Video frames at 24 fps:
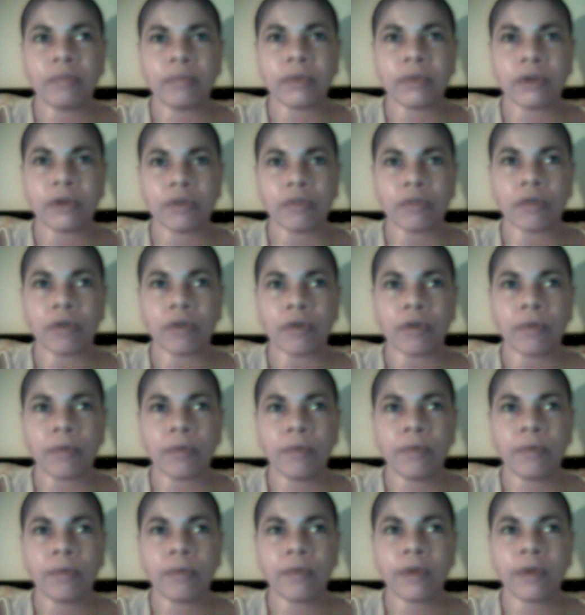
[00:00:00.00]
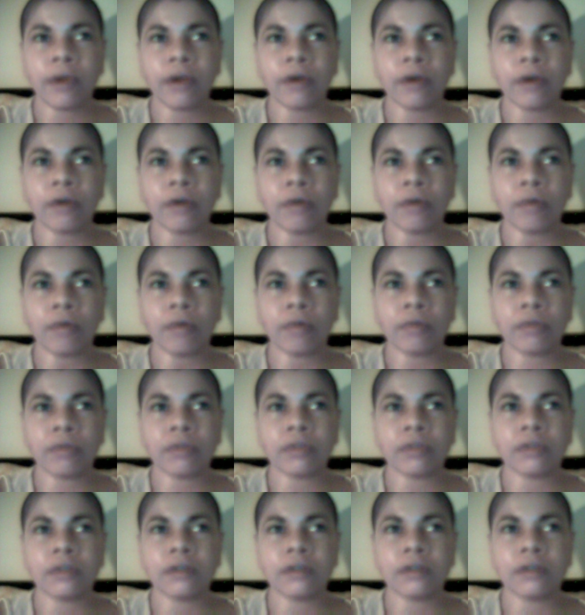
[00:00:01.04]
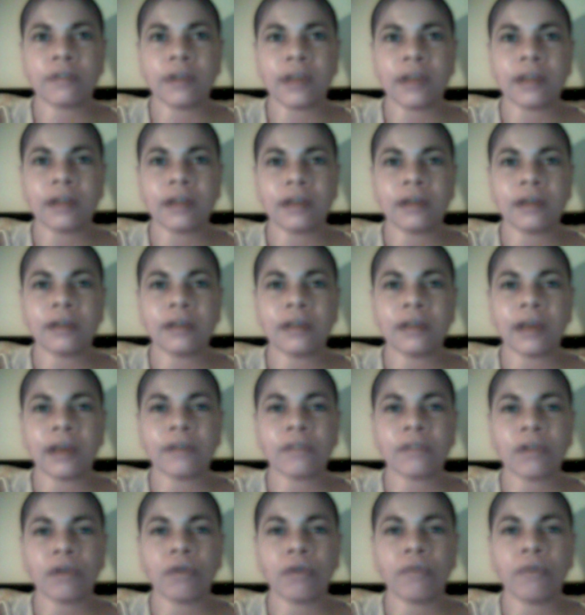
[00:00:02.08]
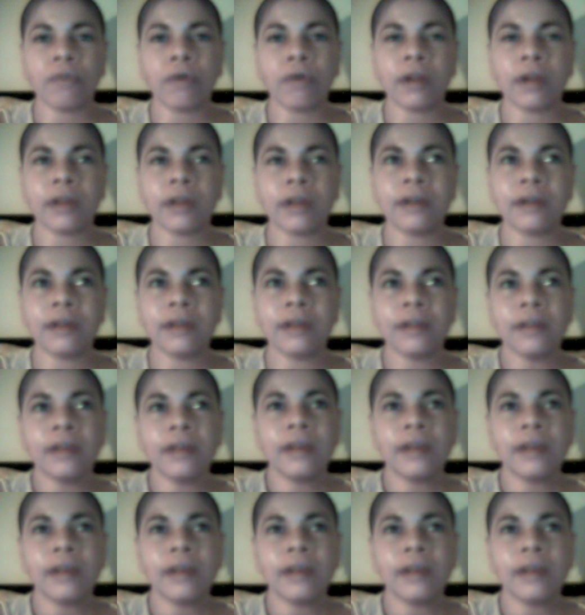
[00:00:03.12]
Miracle hair growth, the tingling has clove oil in it,